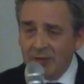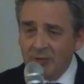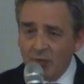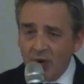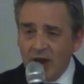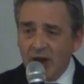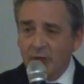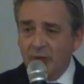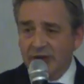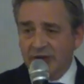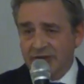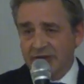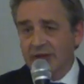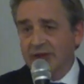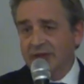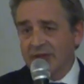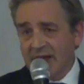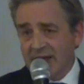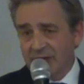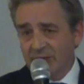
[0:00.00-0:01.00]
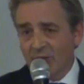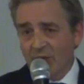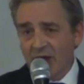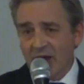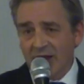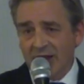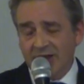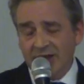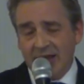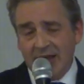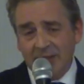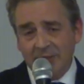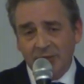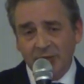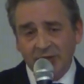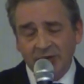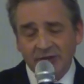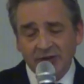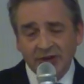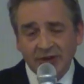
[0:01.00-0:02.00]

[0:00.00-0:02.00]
we did that and why it happened.